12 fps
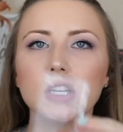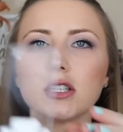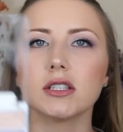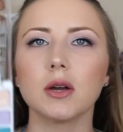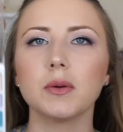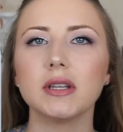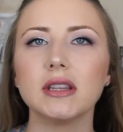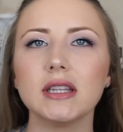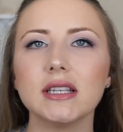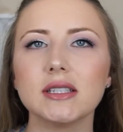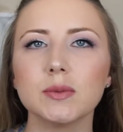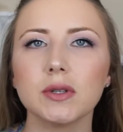So in
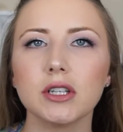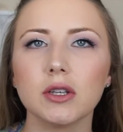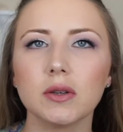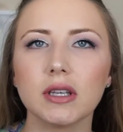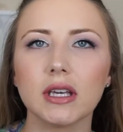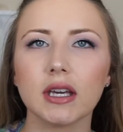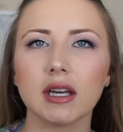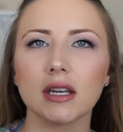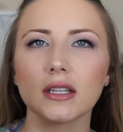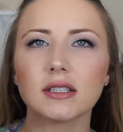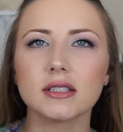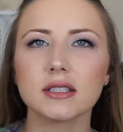this one you
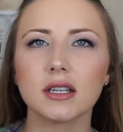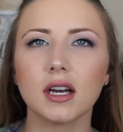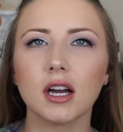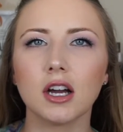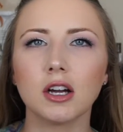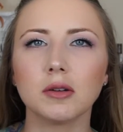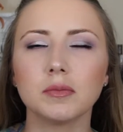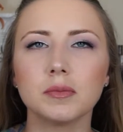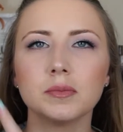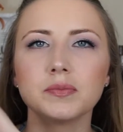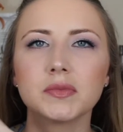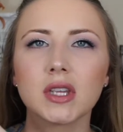get um,
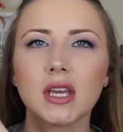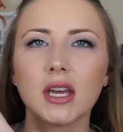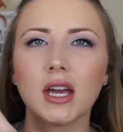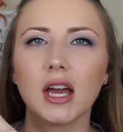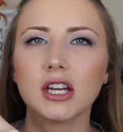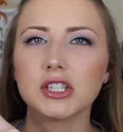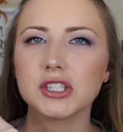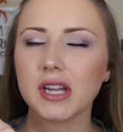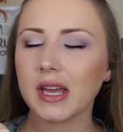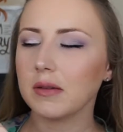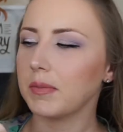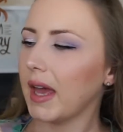a
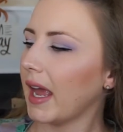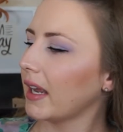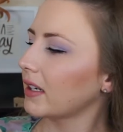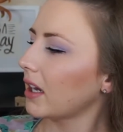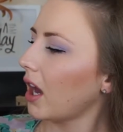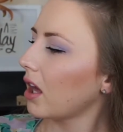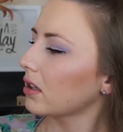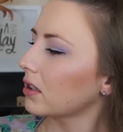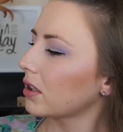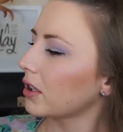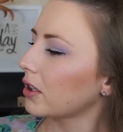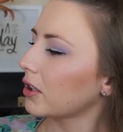champagne
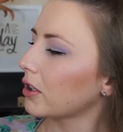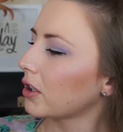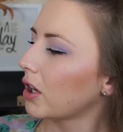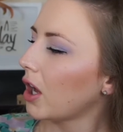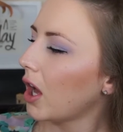color,